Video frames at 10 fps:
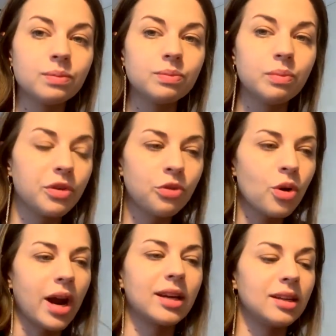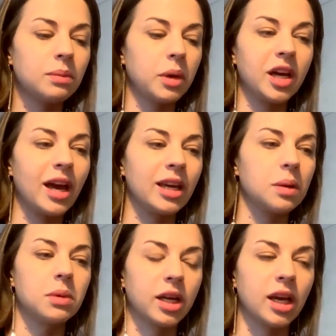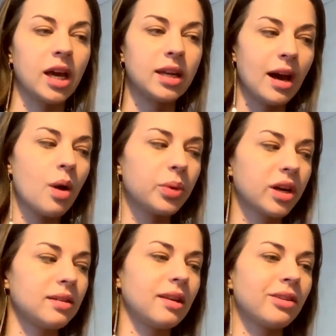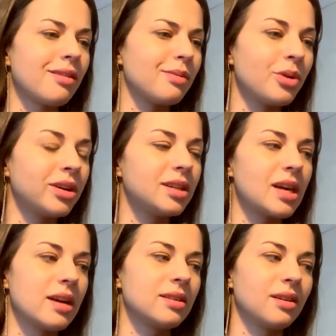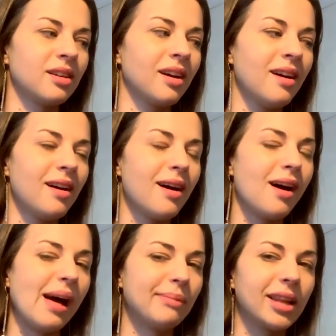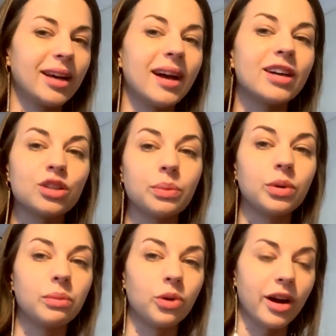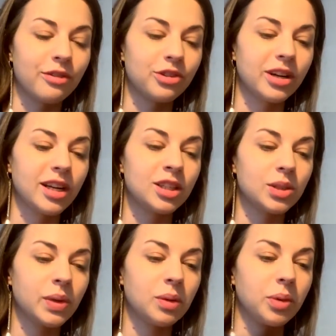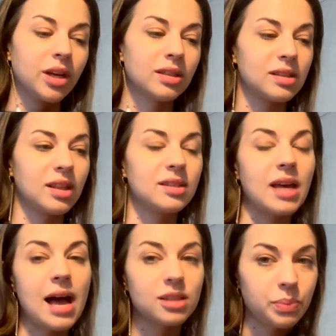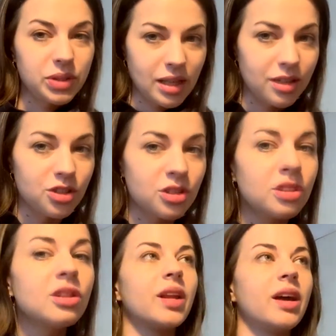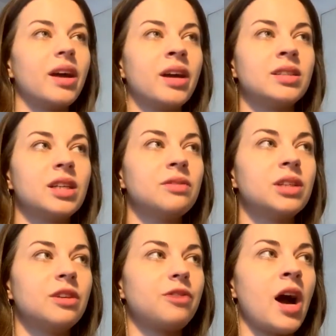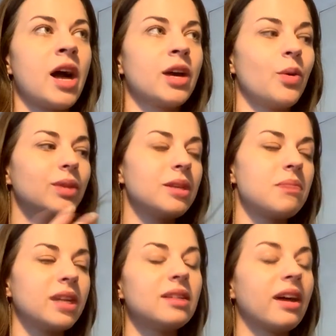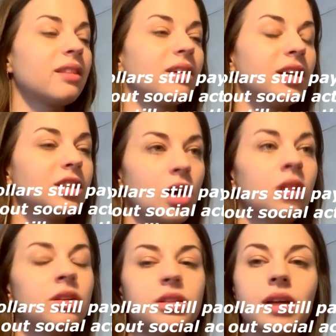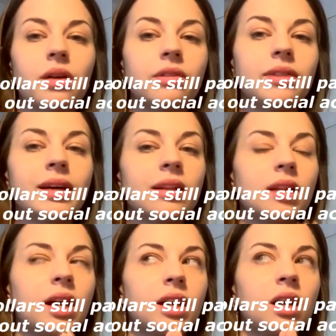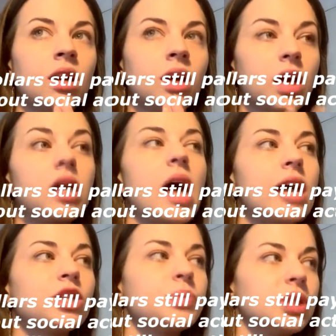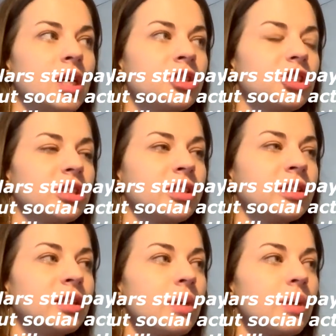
Before I didn't make any money, and now because I started monetizing, I'm like, I should put more effort into it because this has potential. And even if I only make like $30 out of it, like it has potential.